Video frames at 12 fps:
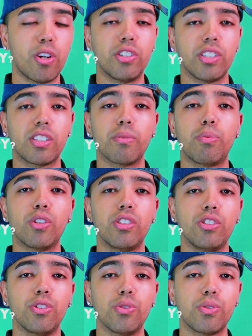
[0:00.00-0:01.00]
allergic to
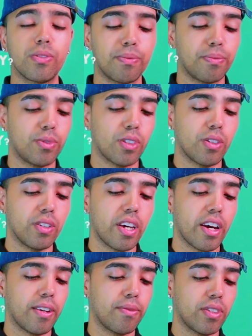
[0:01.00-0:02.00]
pussy juice. So
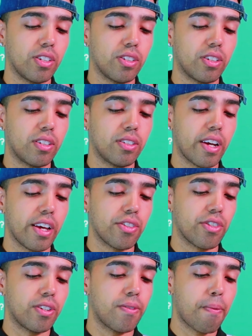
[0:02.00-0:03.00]
yeah, there's your
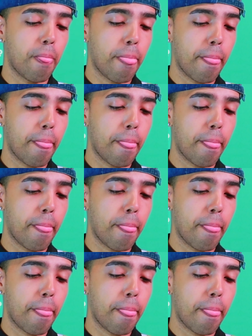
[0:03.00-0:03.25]
answer.